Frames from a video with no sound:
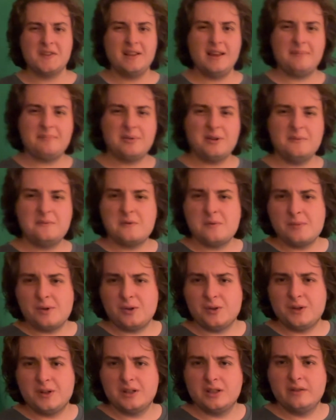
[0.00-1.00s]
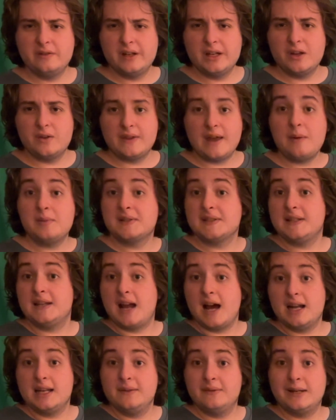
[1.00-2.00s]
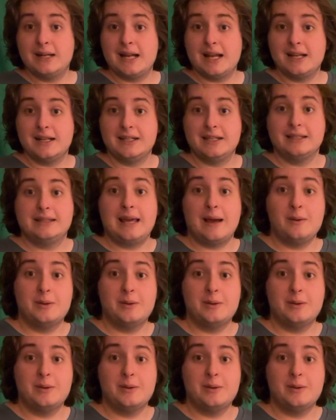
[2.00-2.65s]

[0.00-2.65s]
that burp from earlier in the video, that was not even edited. That